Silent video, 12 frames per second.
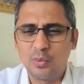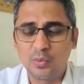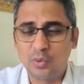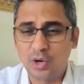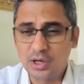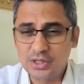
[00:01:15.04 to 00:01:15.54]

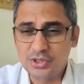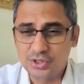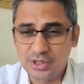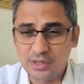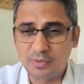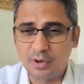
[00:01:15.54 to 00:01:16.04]
with what the
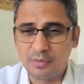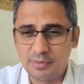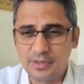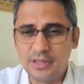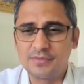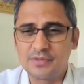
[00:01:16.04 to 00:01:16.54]
street
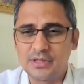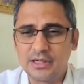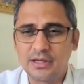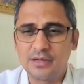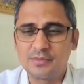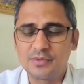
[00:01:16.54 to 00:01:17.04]
probably believes
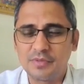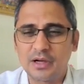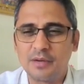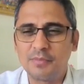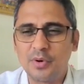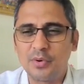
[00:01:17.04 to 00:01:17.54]
in terms of the
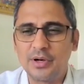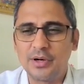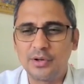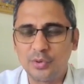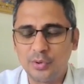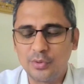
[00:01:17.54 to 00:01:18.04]

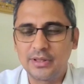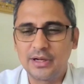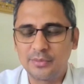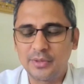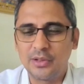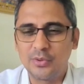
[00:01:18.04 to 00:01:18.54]
compounded growth
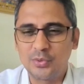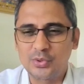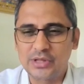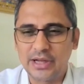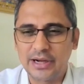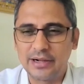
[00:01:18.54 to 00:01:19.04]
that one
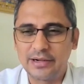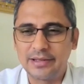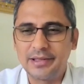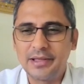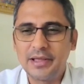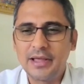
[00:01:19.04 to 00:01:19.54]
looks at.
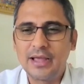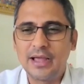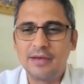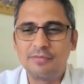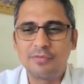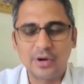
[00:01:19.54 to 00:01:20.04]

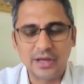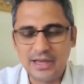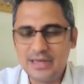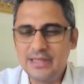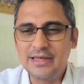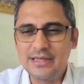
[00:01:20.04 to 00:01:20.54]
And if for
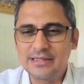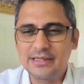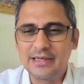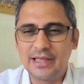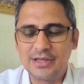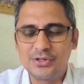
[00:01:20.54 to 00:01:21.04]
any
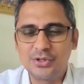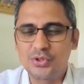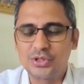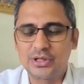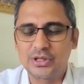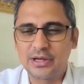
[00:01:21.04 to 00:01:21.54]
reason
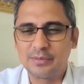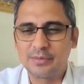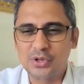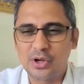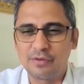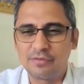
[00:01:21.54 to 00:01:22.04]
execution
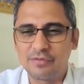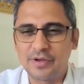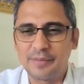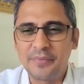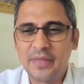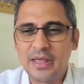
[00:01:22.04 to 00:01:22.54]
comes off,
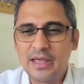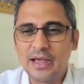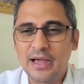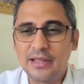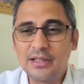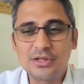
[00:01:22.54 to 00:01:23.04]

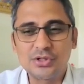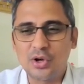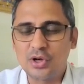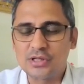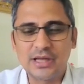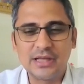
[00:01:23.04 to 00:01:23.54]
I think the
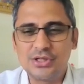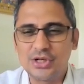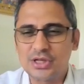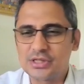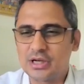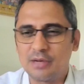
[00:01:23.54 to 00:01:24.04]
stocks can
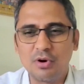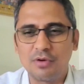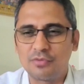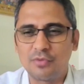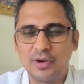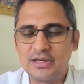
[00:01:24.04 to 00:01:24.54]
just come
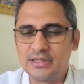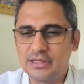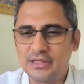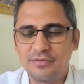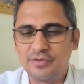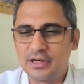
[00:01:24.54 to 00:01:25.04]
off quite
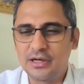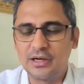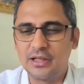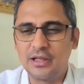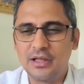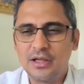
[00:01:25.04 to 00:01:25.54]

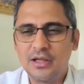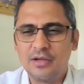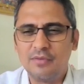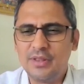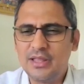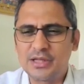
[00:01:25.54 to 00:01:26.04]
significantly
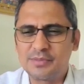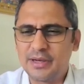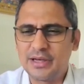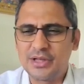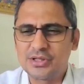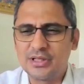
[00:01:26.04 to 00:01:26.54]
with the
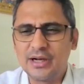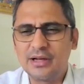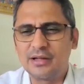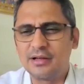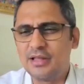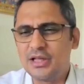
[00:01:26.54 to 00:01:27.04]
expectation that
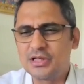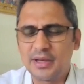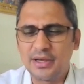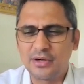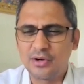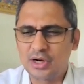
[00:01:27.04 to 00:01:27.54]
earnings
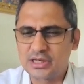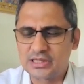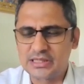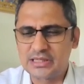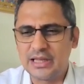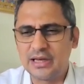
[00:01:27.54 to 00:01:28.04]
might not
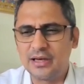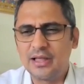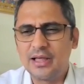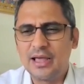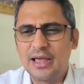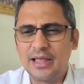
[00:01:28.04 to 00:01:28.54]
sustain
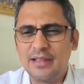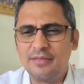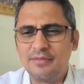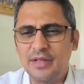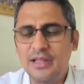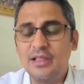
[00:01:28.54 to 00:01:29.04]

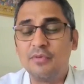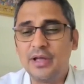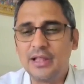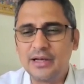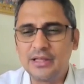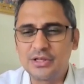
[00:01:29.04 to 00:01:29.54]
and in the
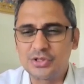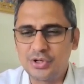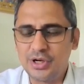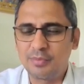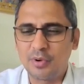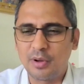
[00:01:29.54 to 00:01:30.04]
way that the
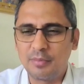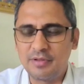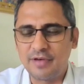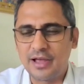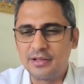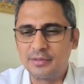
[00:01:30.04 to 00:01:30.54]
street
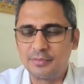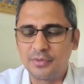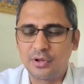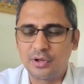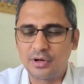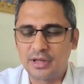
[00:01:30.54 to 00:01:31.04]
probably
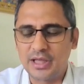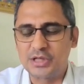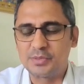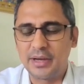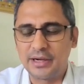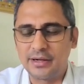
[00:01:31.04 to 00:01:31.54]
fathomed or
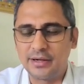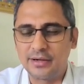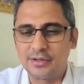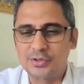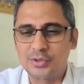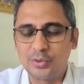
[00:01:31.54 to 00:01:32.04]

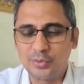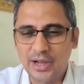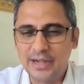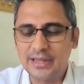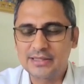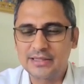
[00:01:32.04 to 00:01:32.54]
expected. So to
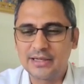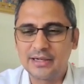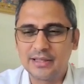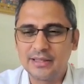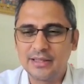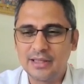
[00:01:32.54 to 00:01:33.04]
that extent,
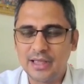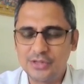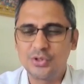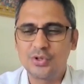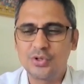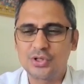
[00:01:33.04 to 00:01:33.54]
I think
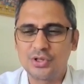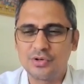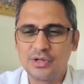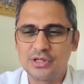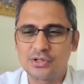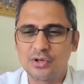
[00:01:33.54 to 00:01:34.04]
execution
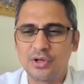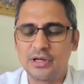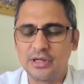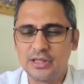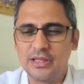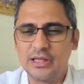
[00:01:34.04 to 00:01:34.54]
risk on
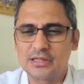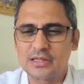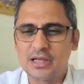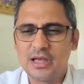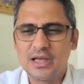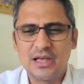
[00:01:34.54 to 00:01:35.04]

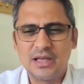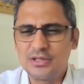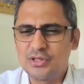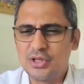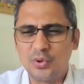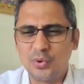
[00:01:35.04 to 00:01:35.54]
earnings
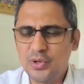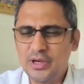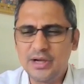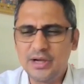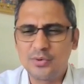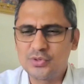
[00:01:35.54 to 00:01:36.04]
is the
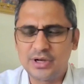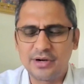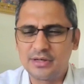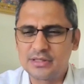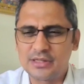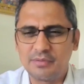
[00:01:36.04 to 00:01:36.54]
only
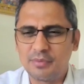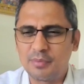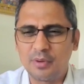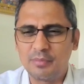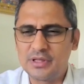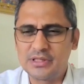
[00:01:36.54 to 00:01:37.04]
downside risk that you
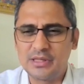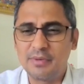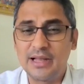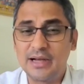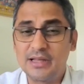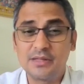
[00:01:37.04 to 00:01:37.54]
probably see,
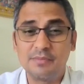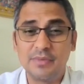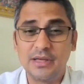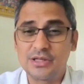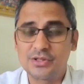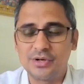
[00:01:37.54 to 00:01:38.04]
but that is the
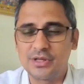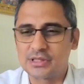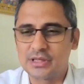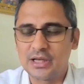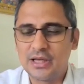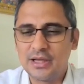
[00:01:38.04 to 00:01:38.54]
biggest
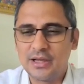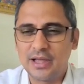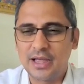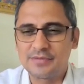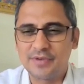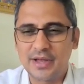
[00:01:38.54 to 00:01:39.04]
risk
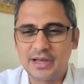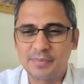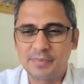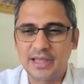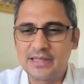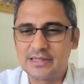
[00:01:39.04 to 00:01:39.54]
as far as
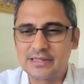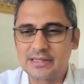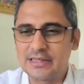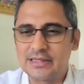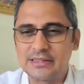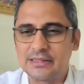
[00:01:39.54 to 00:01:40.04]
price is
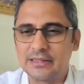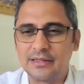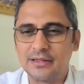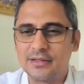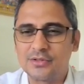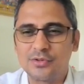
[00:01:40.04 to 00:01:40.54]
concerned.
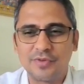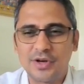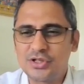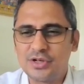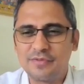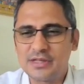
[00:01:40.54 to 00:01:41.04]
So
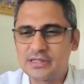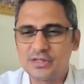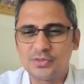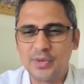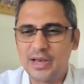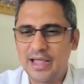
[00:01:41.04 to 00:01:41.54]
fresh
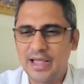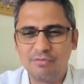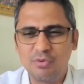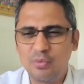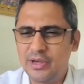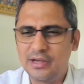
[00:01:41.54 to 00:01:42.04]
investors will
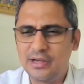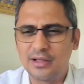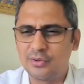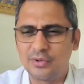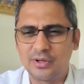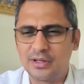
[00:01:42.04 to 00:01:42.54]
have to wait it
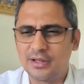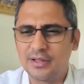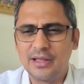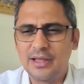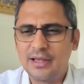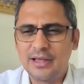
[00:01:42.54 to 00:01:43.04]
out.
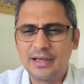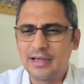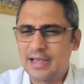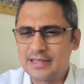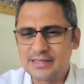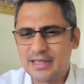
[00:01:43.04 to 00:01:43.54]

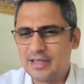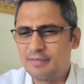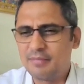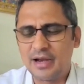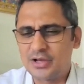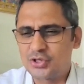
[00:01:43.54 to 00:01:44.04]
As I
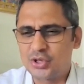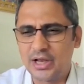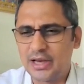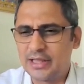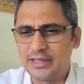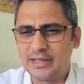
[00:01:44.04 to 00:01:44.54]
gave my
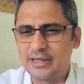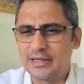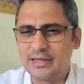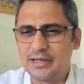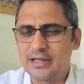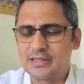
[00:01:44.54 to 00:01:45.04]
rationale, I think it
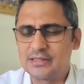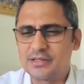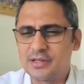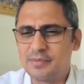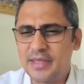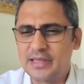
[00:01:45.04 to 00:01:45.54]

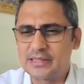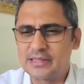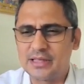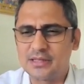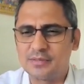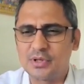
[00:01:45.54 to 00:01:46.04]
doesn't make
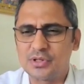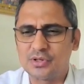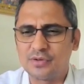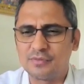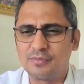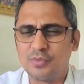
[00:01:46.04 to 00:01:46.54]
sense because
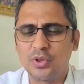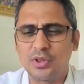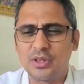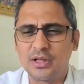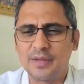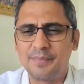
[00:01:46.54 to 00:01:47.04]
of both
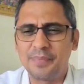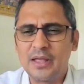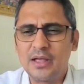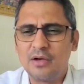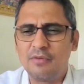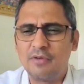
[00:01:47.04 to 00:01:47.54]
the
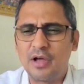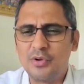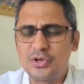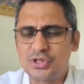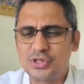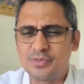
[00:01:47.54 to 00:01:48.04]

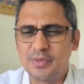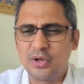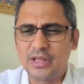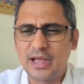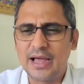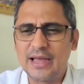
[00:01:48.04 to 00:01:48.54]
valuations being
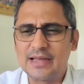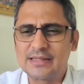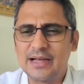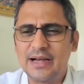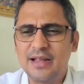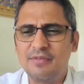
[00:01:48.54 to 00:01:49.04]
on the higher
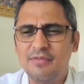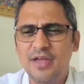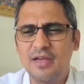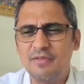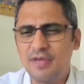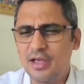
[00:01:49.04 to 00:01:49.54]
side and
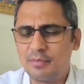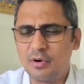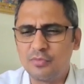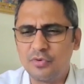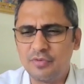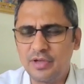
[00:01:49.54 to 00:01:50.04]
way, way
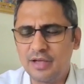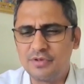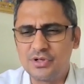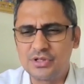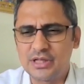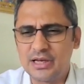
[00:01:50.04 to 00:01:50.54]
above moving
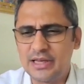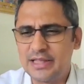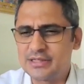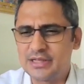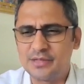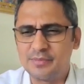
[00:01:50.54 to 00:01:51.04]
averages and
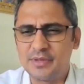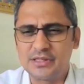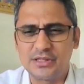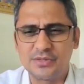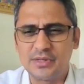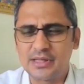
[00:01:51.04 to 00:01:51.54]
late stage
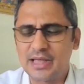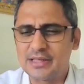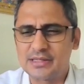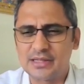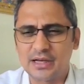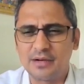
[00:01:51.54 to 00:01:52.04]
basis, which
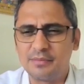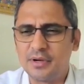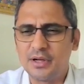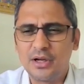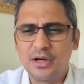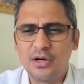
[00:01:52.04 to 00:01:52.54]
can suck up
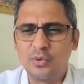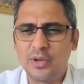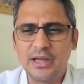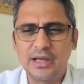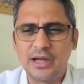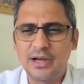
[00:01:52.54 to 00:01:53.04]
to
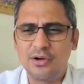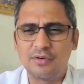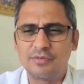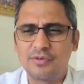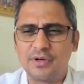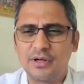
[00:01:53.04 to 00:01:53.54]
any kind
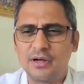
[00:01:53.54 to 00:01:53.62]
of